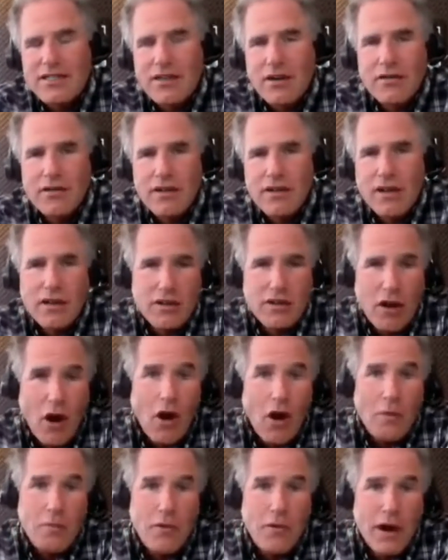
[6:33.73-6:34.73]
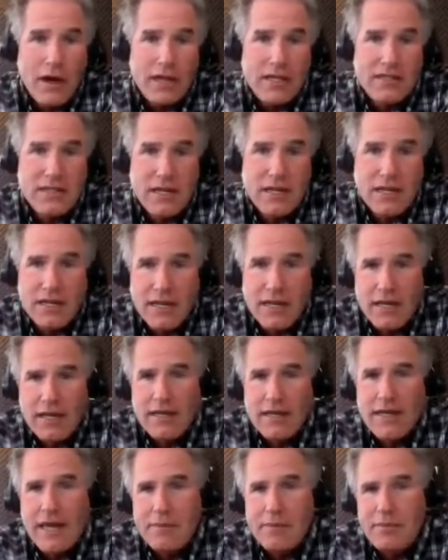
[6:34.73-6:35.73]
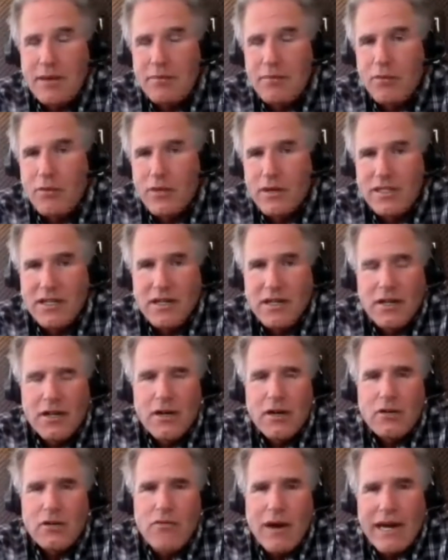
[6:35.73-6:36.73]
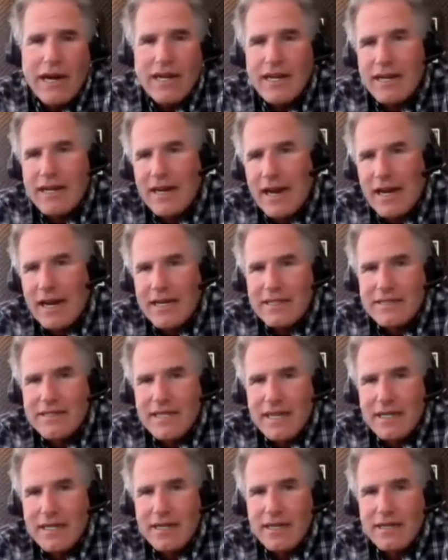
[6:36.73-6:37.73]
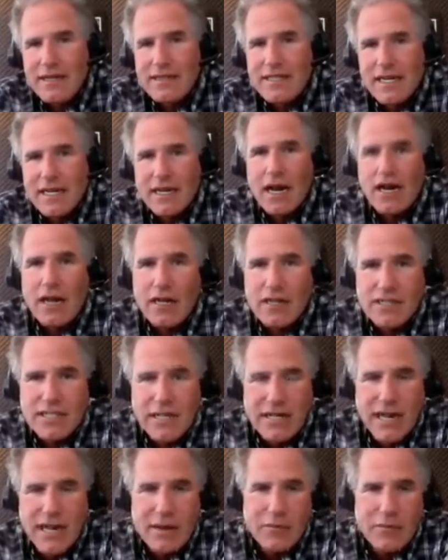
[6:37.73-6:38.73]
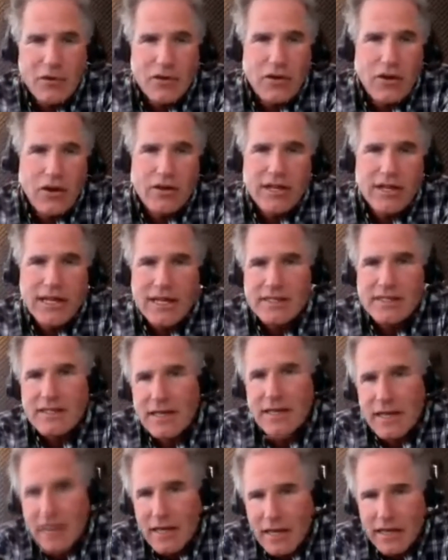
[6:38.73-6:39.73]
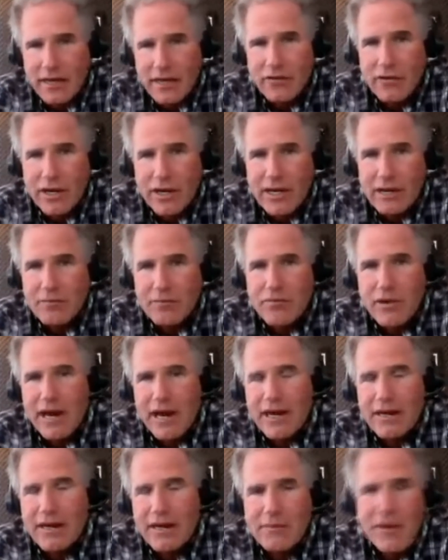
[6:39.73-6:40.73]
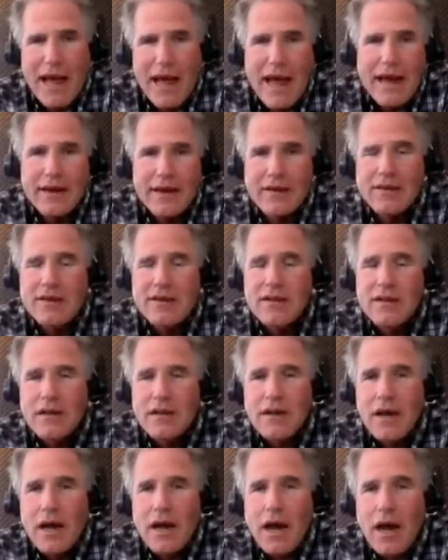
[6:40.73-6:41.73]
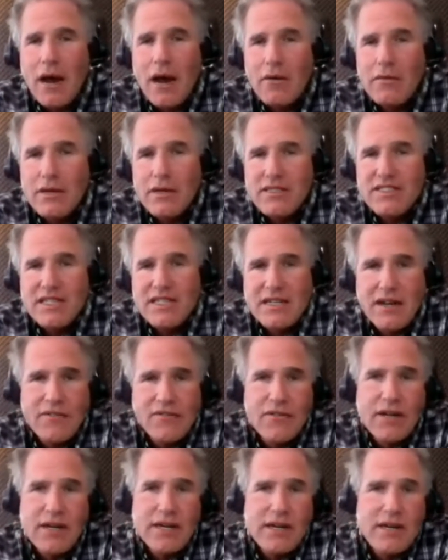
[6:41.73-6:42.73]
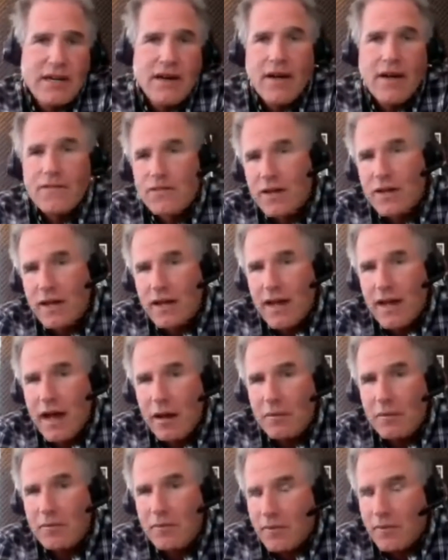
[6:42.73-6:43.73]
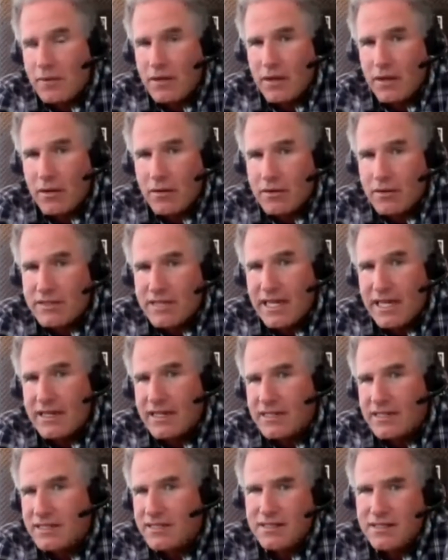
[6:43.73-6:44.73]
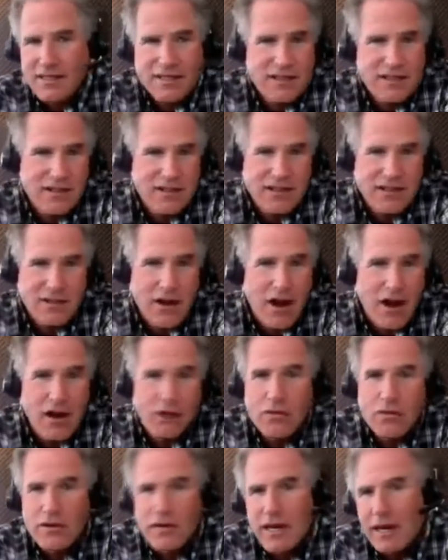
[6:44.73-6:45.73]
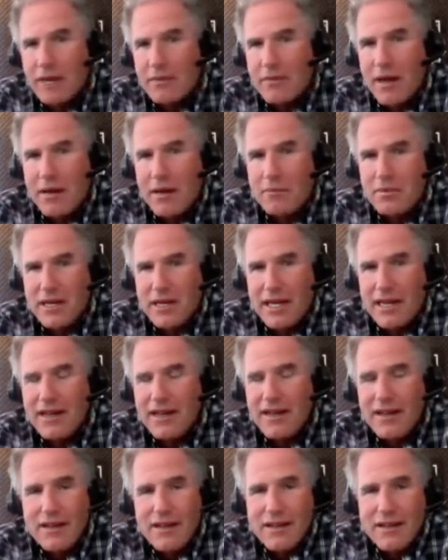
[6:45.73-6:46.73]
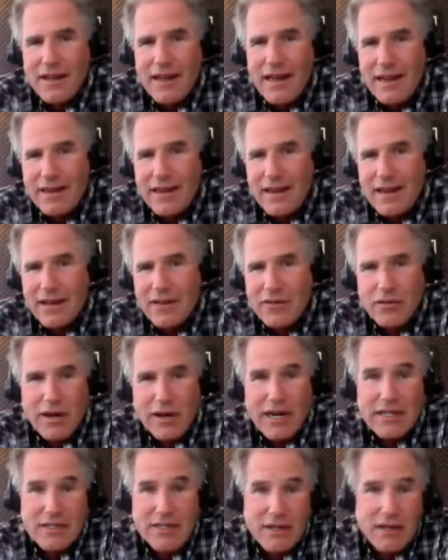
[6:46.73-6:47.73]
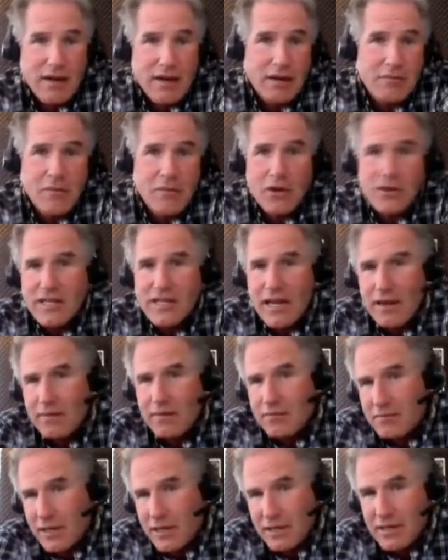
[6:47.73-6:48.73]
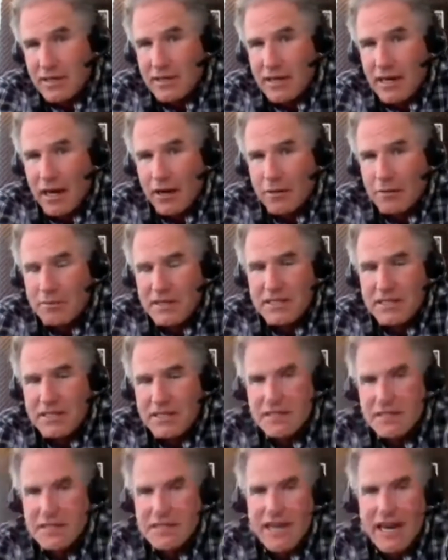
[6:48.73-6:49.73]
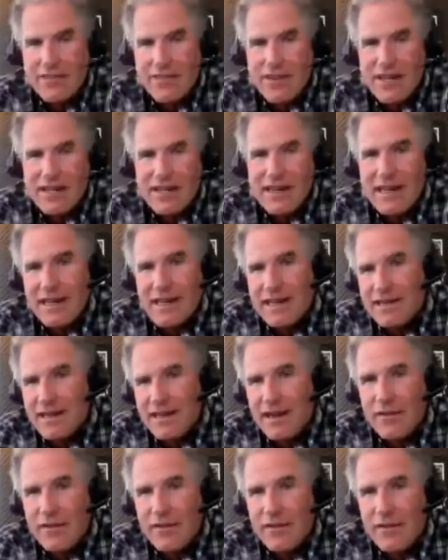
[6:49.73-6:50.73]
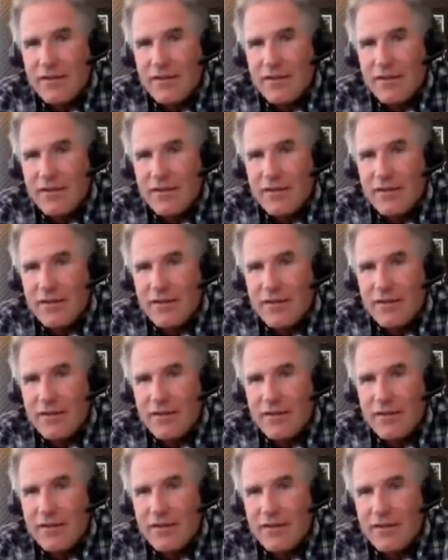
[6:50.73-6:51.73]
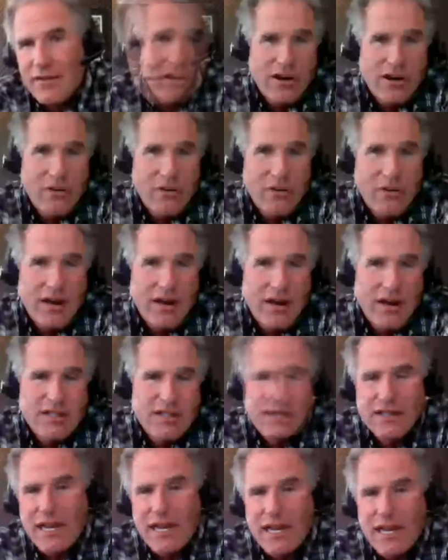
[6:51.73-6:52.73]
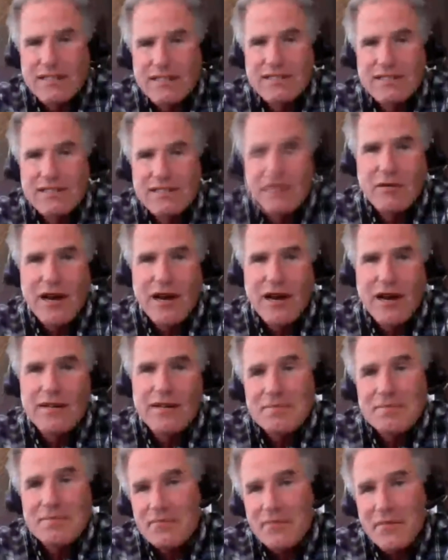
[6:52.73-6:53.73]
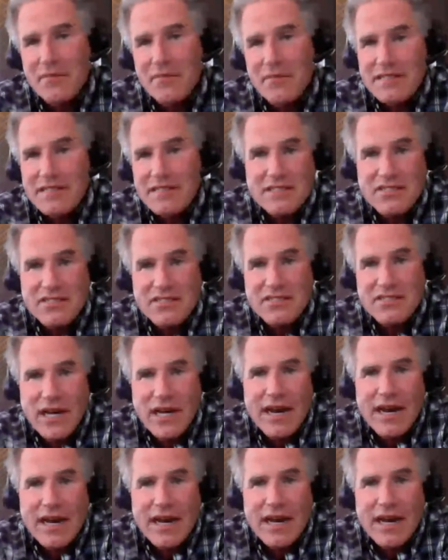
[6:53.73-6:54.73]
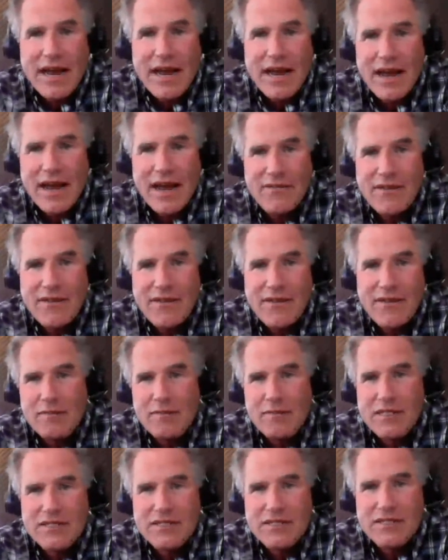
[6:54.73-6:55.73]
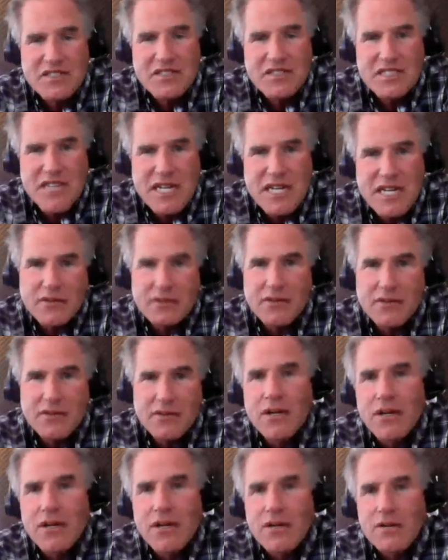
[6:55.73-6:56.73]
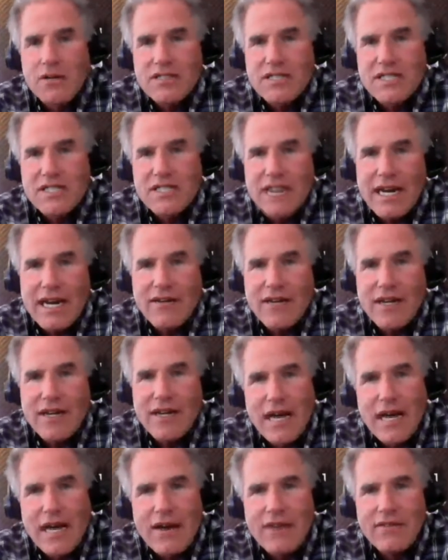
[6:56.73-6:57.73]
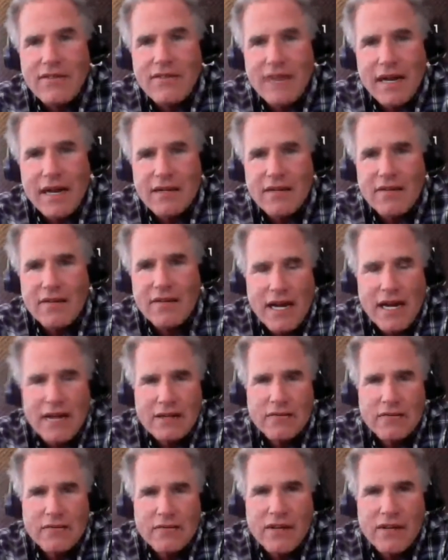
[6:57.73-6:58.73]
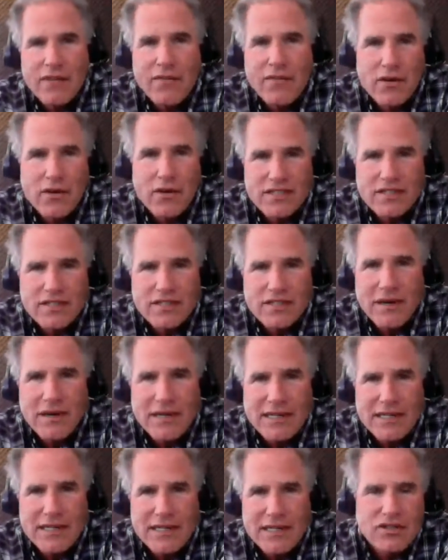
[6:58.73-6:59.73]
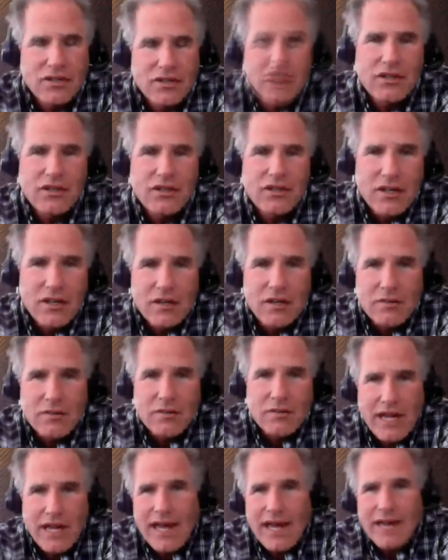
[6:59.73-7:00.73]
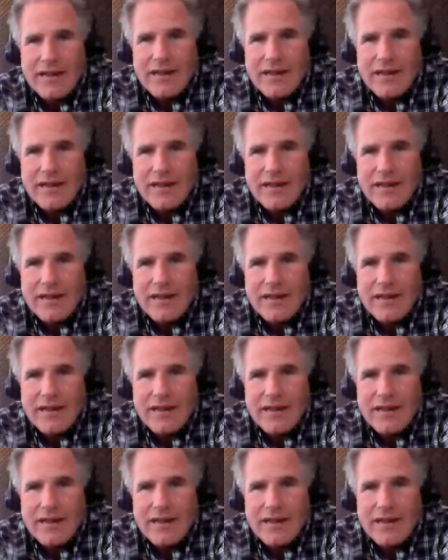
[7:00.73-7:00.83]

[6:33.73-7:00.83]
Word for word: So the, the hope was uh, uh that people would recognize that technology-enabled clothing as an ingredient brand and patent. Uh, was significant enough to help you know take this uh, awkward name company and, and create a multi-million dollar business out of it and therefore it would be worth their while to license the brand as it's turned out, I, have I've been so successful with Scottevest, I haven't had enough time to really focus on my initial plan.